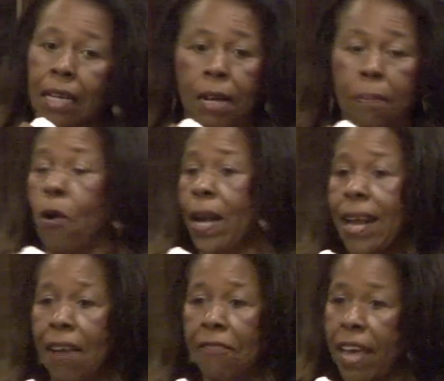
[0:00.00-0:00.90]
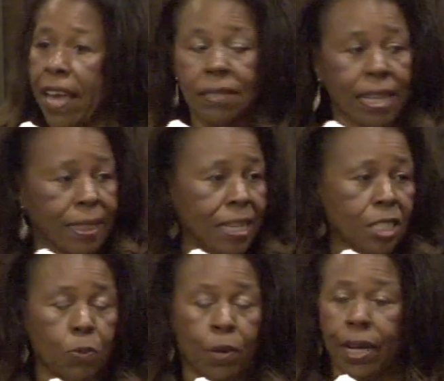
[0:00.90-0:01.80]
We can't be looking and pointing our
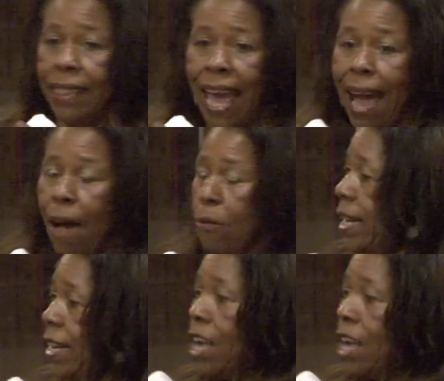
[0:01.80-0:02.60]
fingers at this one